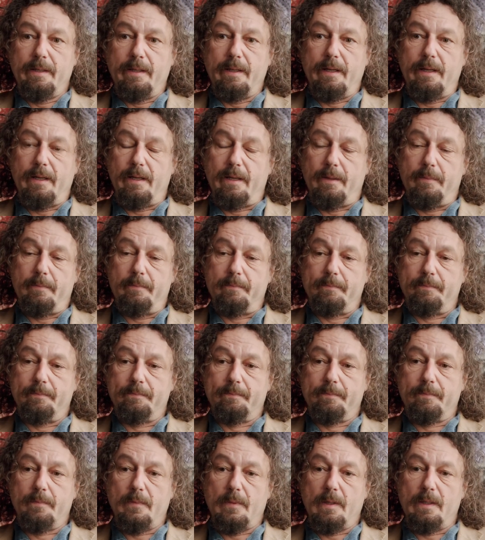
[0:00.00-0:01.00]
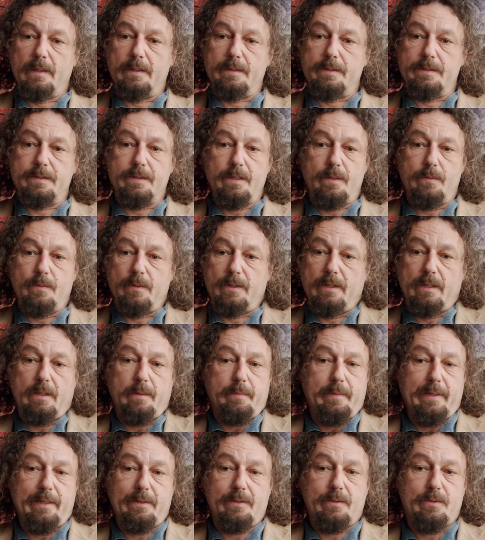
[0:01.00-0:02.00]
And so within
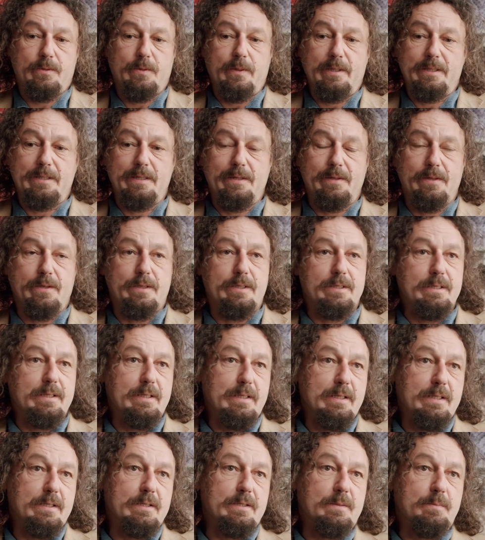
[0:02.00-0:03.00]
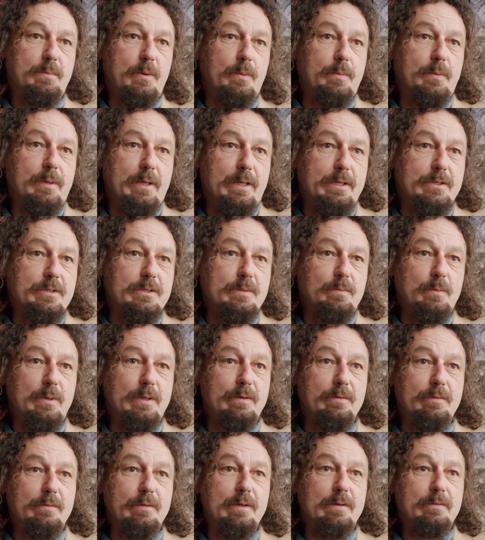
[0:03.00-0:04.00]
about 20, 30 years, the population
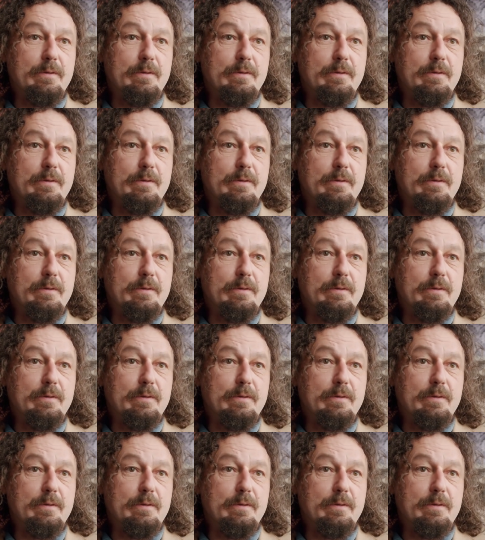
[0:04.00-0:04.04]
went